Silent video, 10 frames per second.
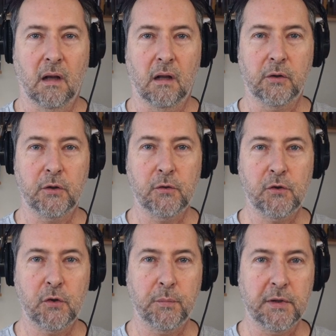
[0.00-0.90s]
Hello
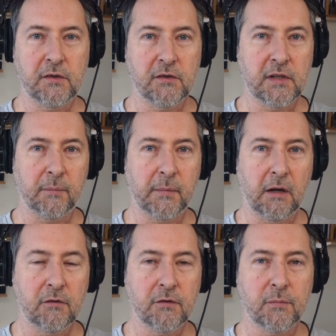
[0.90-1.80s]
YouTube, this is Sam
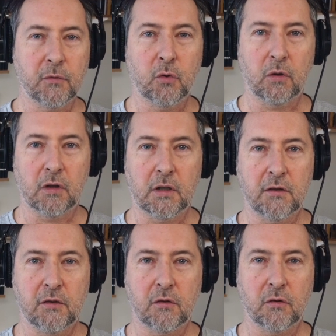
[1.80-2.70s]
Gerrans from
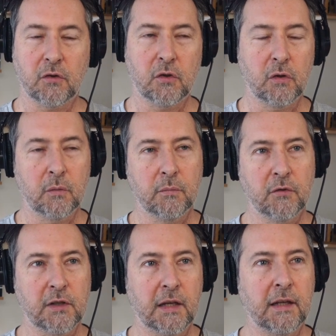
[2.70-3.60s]
quranite.com.
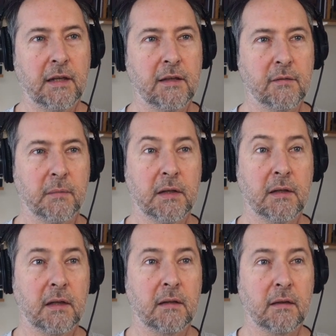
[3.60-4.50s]
Today is
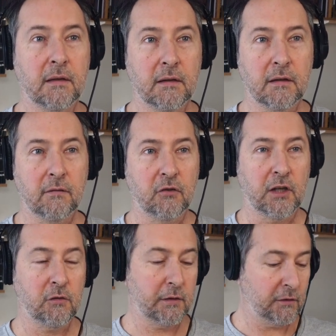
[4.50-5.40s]
Monday the 3rd of
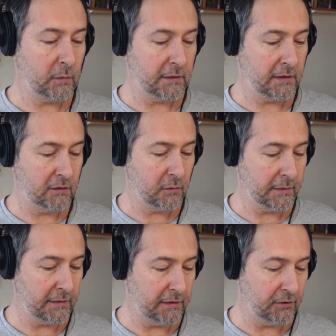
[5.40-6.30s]
January
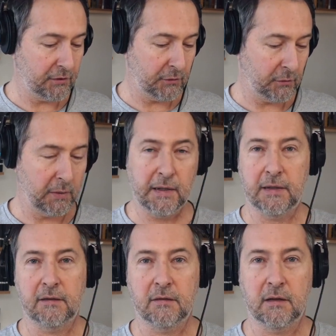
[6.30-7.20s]
2022
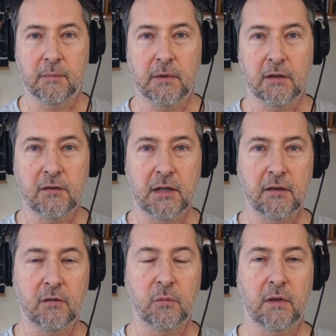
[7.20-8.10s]
and I'm going to
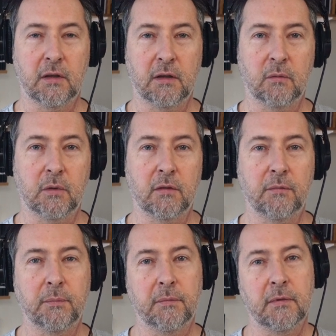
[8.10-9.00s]
get on with another one of
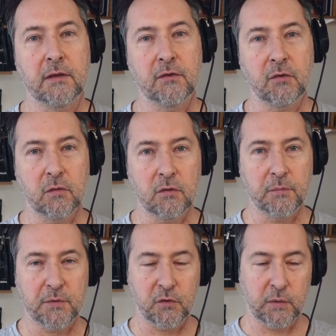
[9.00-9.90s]
these surahs
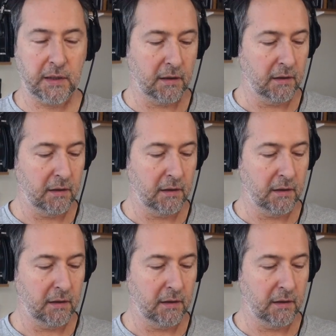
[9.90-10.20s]
between